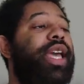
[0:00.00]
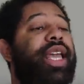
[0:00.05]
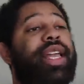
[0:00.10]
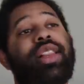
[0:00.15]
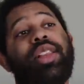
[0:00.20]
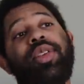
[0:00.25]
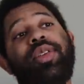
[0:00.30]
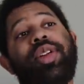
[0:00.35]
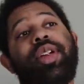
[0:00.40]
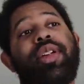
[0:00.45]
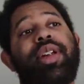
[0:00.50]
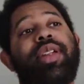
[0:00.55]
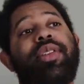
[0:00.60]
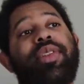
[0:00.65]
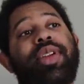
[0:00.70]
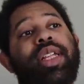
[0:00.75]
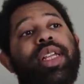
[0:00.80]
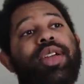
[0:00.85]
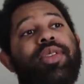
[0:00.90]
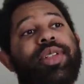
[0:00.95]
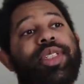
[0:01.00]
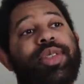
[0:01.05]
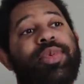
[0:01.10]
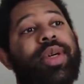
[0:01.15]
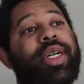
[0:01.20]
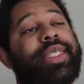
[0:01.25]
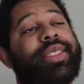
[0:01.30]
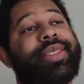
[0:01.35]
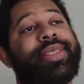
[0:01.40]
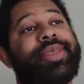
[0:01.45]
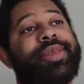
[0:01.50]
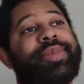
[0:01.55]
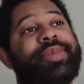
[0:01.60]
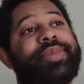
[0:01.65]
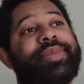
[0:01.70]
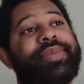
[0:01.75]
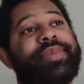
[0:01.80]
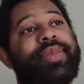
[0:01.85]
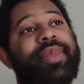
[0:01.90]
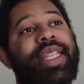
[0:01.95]
include her in a video response.
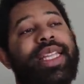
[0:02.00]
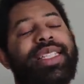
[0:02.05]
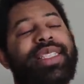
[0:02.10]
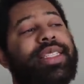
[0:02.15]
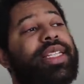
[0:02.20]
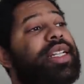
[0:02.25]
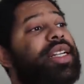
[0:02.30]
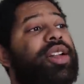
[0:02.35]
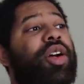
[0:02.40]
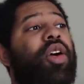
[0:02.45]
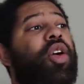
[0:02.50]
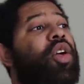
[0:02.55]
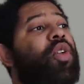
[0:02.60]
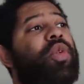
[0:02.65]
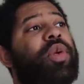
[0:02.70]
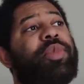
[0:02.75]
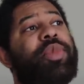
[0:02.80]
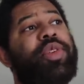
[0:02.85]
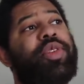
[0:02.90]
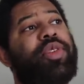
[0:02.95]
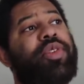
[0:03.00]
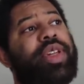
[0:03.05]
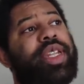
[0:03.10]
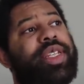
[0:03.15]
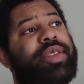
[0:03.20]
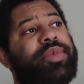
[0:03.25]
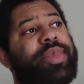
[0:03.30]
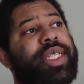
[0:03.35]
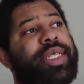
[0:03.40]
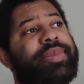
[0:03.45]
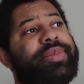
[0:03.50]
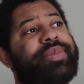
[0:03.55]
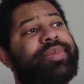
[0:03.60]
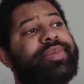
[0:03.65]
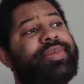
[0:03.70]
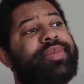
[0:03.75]
It's not at all what motivated me.